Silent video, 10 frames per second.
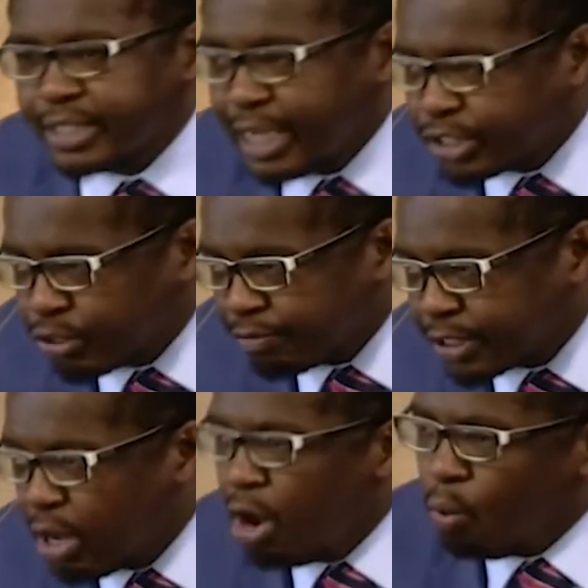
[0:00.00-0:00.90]
sense of
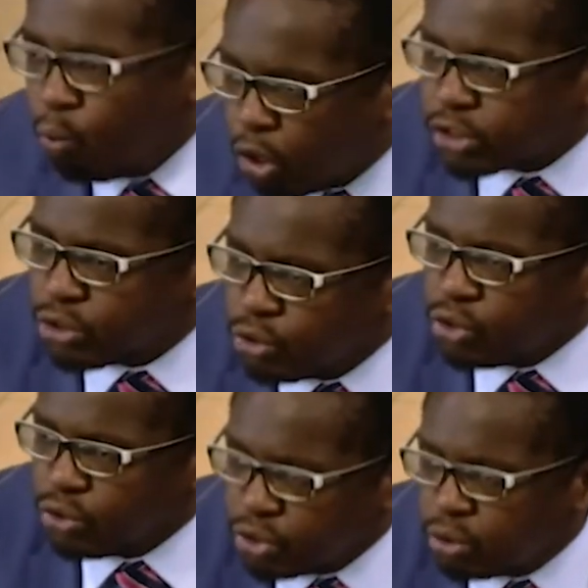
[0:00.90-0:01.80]
it. What do
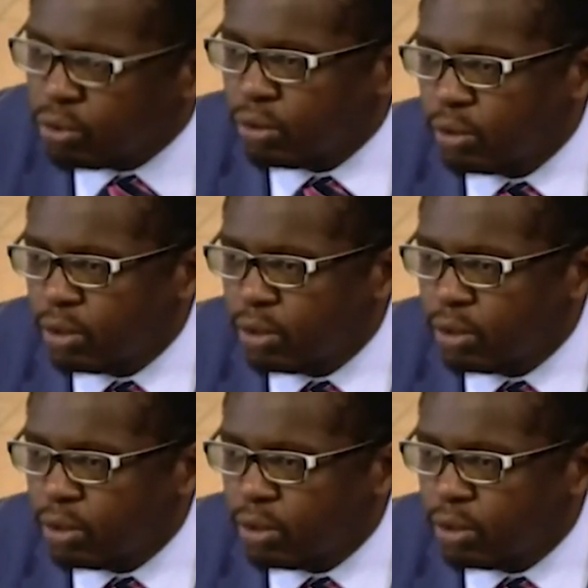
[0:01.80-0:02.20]
you do?